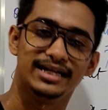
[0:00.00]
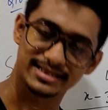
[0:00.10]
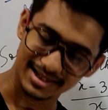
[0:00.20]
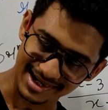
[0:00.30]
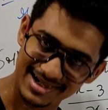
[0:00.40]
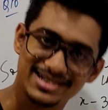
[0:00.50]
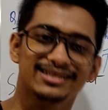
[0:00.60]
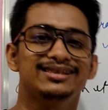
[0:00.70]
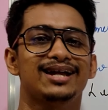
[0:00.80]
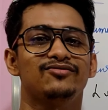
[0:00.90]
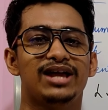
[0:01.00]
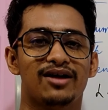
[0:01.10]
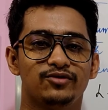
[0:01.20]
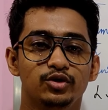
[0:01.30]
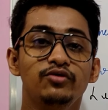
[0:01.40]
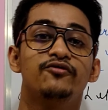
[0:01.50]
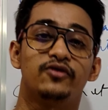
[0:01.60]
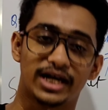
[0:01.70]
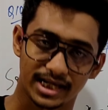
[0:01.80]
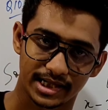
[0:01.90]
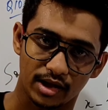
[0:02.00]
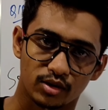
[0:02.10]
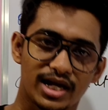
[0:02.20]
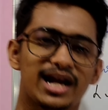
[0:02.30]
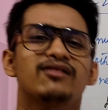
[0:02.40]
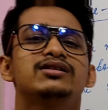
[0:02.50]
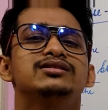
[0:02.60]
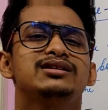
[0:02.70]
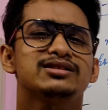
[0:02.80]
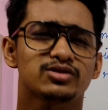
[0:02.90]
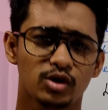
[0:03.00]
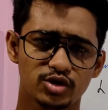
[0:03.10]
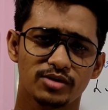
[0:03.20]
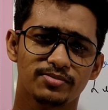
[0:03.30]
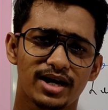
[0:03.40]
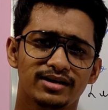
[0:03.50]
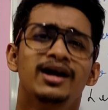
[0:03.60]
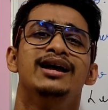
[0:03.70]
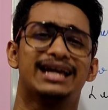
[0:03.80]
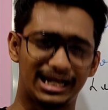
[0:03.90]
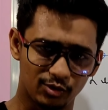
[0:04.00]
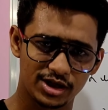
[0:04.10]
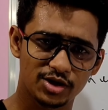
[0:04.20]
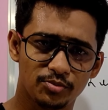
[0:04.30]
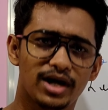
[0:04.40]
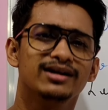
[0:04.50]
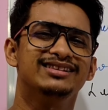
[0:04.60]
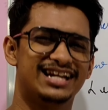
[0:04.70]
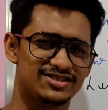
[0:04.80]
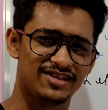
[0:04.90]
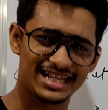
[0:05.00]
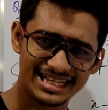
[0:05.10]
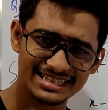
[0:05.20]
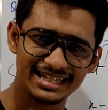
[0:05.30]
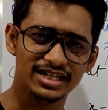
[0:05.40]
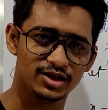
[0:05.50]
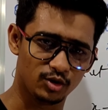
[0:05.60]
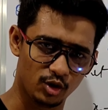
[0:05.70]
That is the condition that we have to figure it out. And after that, the solution part, calculation part, that is very easy.